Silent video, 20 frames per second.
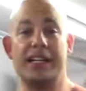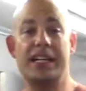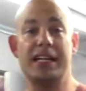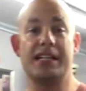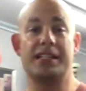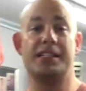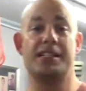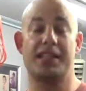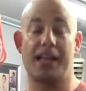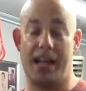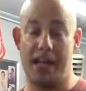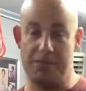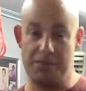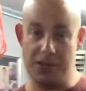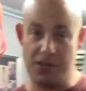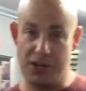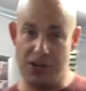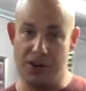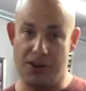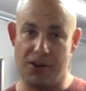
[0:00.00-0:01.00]
it's time to
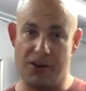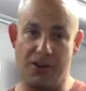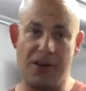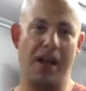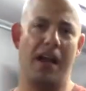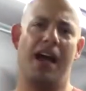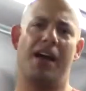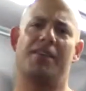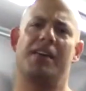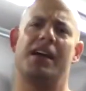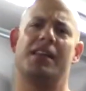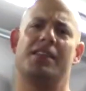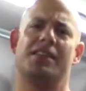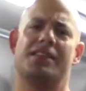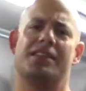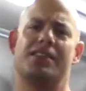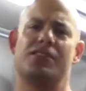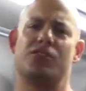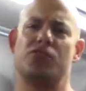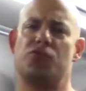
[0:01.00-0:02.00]
go. I've had
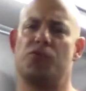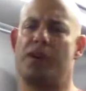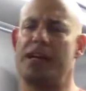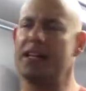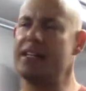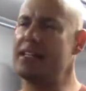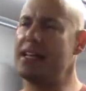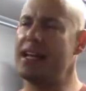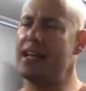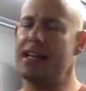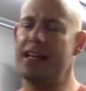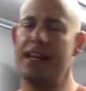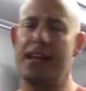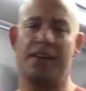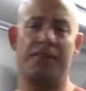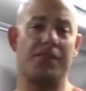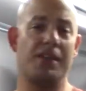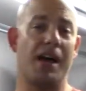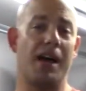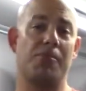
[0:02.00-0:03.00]
this since 2010,
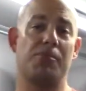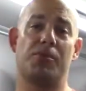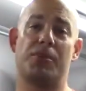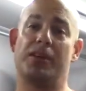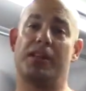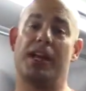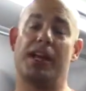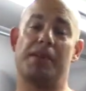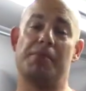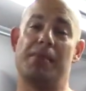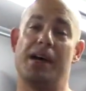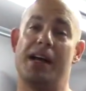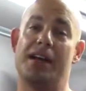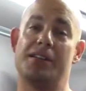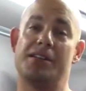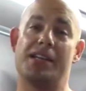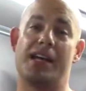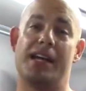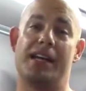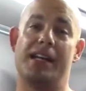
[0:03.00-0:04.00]
have not put a lot of
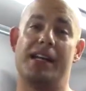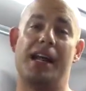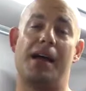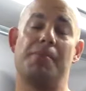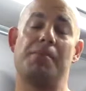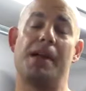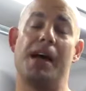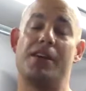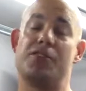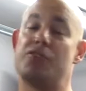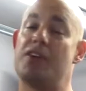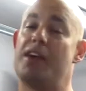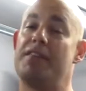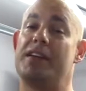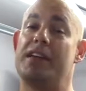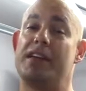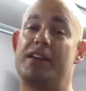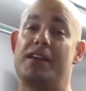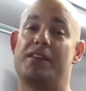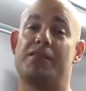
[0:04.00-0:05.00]
miles on it. I'm not
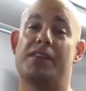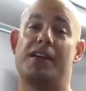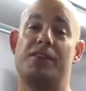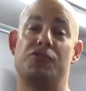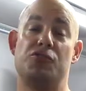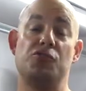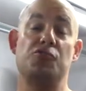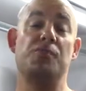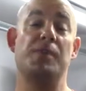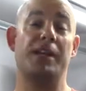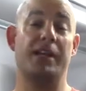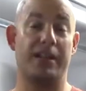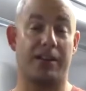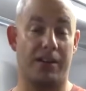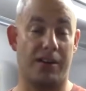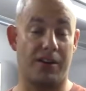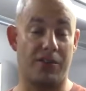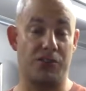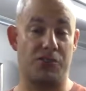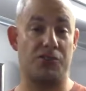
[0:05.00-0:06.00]
driving enough. I have too many
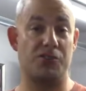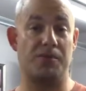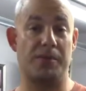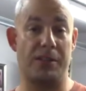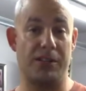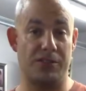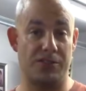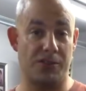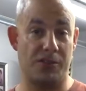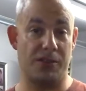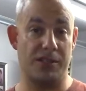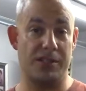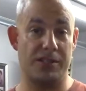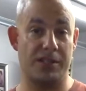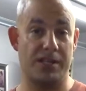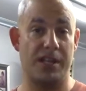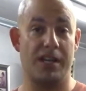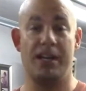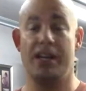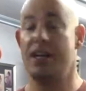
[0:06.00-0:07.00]
cars, too many
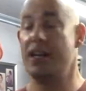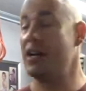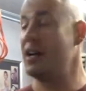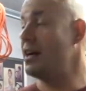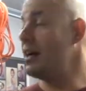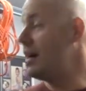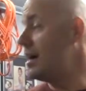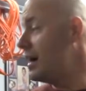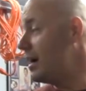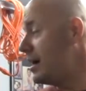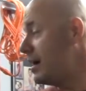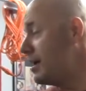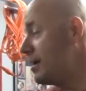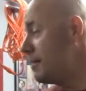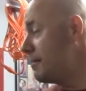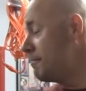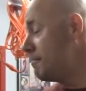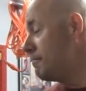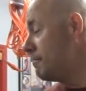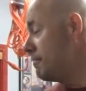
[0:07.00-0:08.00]
toys.
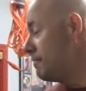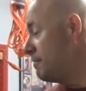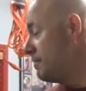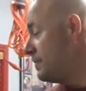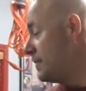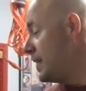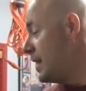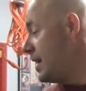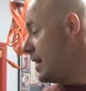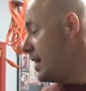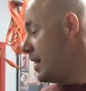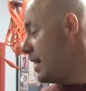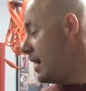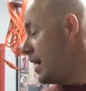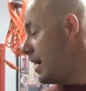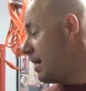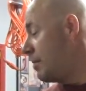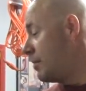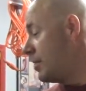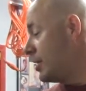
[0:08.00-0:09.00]
I'm
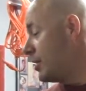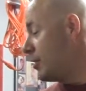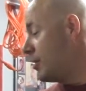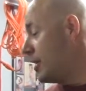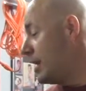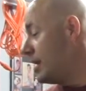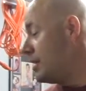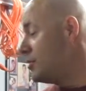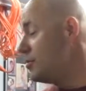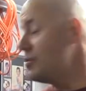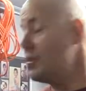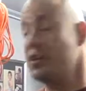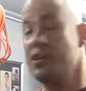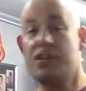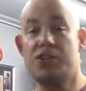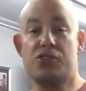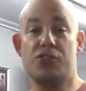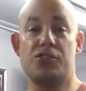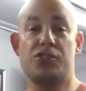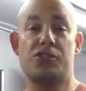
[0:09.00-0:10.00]
going to go ahead and do an
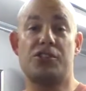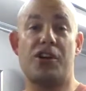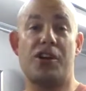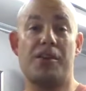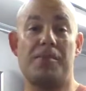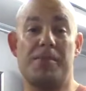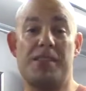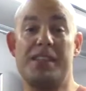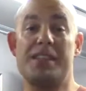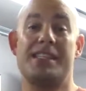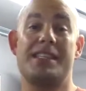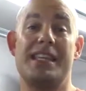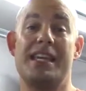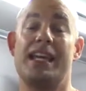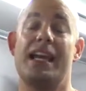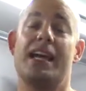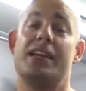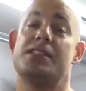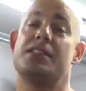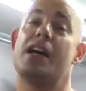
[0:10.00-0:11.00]
initial startup. This thing
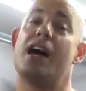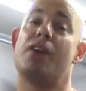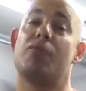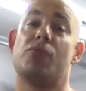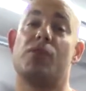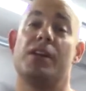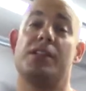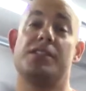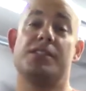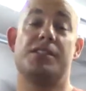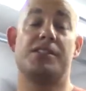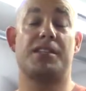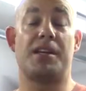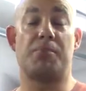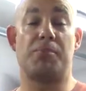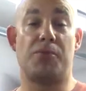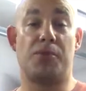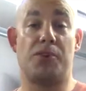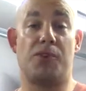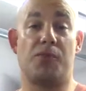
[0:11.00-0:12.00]
has not run since I
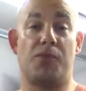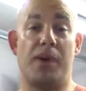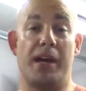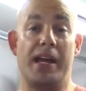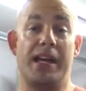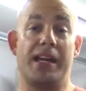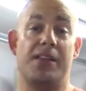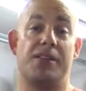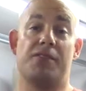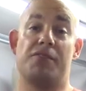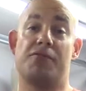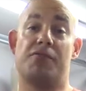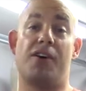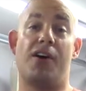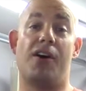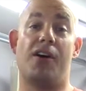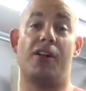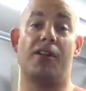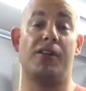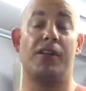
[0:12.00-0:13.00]
put it away in the
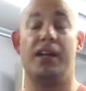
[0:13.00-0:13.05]
fall.